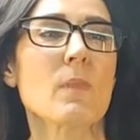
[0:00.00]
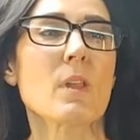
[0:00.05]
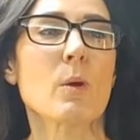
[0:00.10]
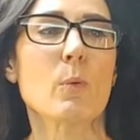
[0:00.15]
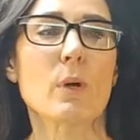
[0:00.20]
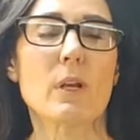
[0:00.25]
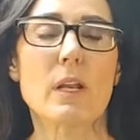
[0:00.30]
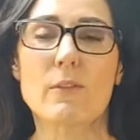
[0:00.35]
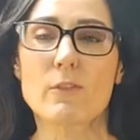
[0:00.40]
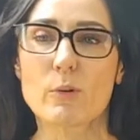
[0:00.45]

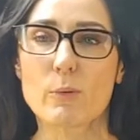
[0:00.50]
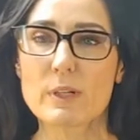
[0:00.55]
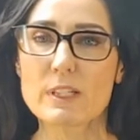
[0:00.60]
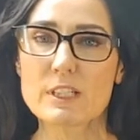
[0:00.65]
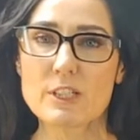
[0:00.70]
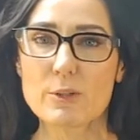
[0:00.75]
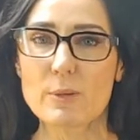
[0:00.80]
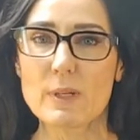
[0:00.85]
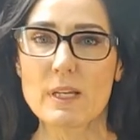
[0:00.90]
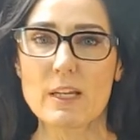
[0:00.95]
whatever we
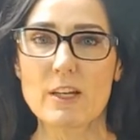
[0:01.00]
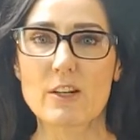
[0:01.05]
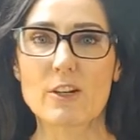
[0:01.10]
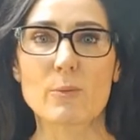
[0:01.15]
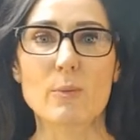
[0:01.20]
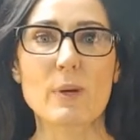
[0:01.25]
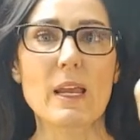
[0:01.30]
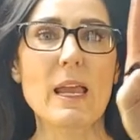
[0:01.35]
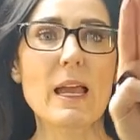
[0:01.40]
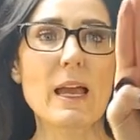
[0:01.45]
do here,
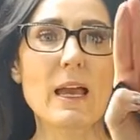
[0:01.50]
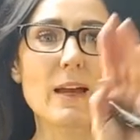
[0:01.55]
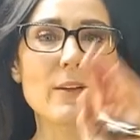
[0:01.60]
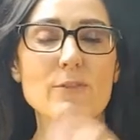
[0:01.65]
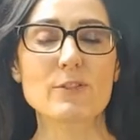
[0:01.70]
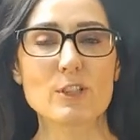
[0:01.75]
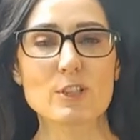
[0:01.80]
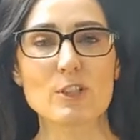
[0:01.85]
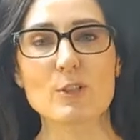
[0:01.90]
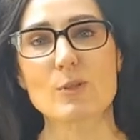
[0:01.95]
we
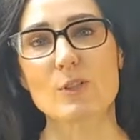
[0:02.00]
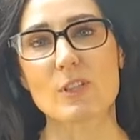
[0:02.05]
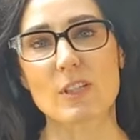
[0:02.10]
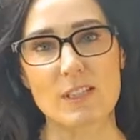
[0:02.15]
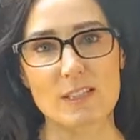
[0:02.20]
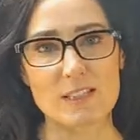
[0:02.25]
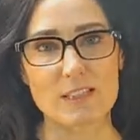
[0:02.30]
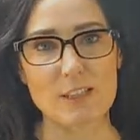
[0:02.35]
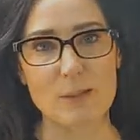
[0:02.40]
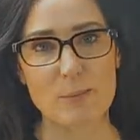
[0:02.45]
have to do to
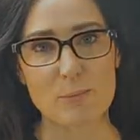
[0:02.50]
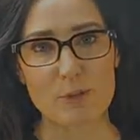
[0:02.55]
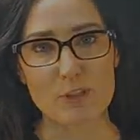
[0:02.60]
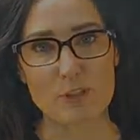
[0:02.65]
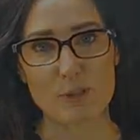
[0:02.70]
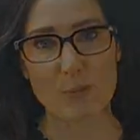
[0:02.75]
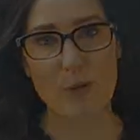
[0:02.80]
this number as